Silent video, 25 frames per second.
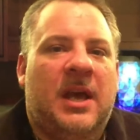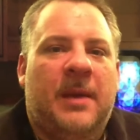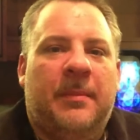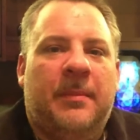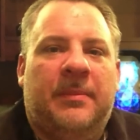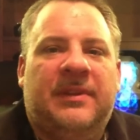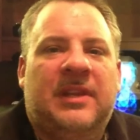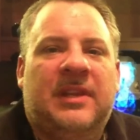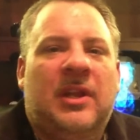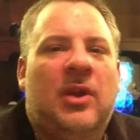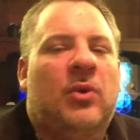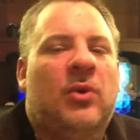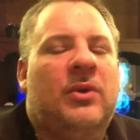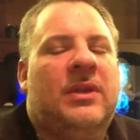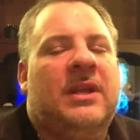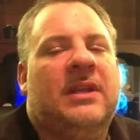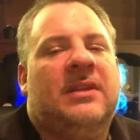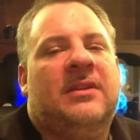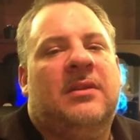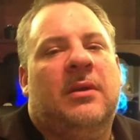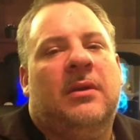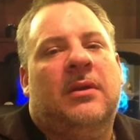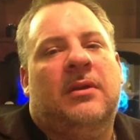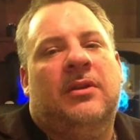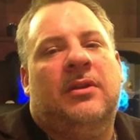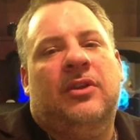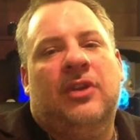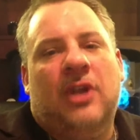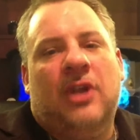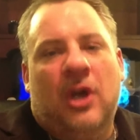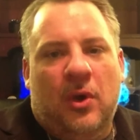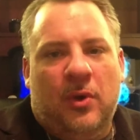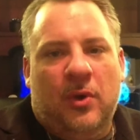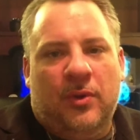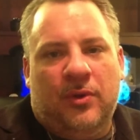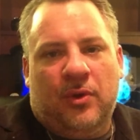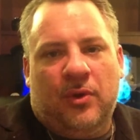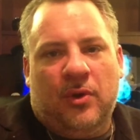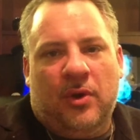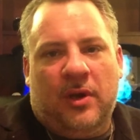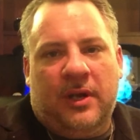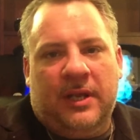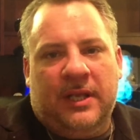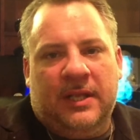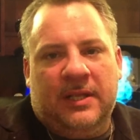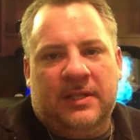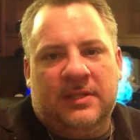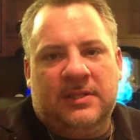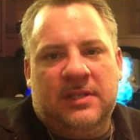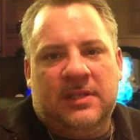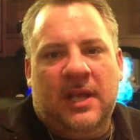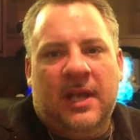but they don't get to know their audience.